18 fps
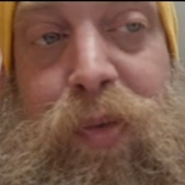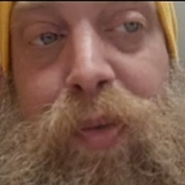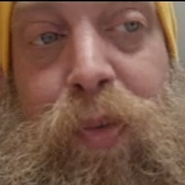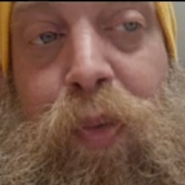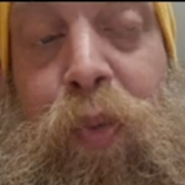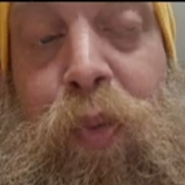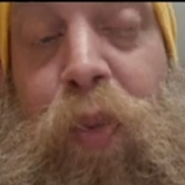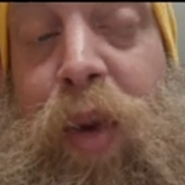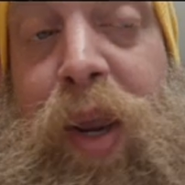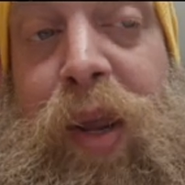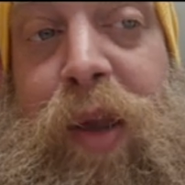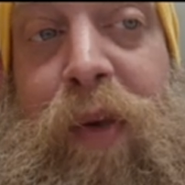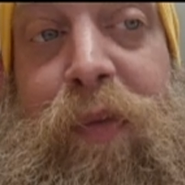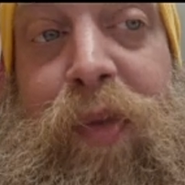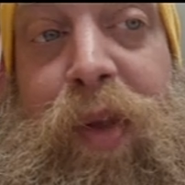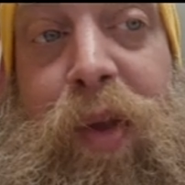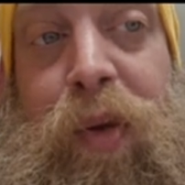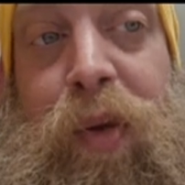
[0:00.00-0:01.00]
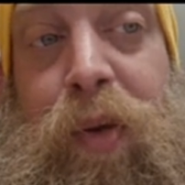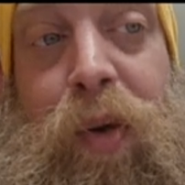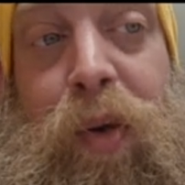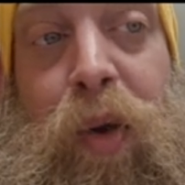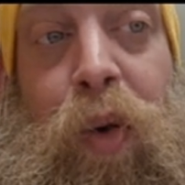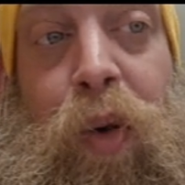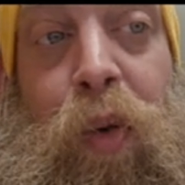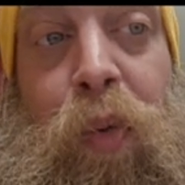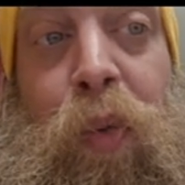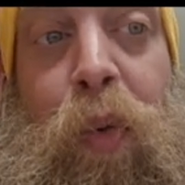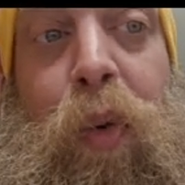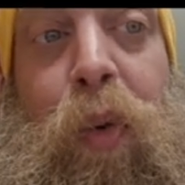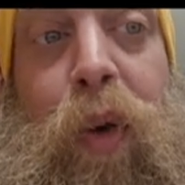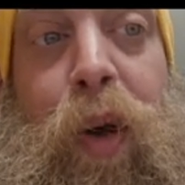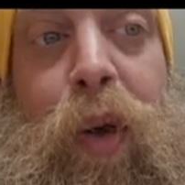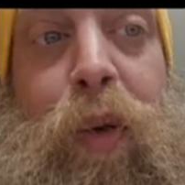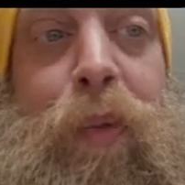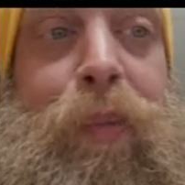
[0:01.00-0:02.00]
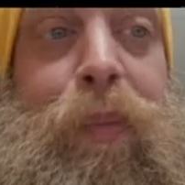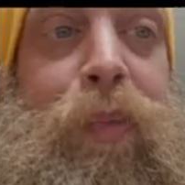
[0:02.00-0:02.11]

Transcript: reek of the aurora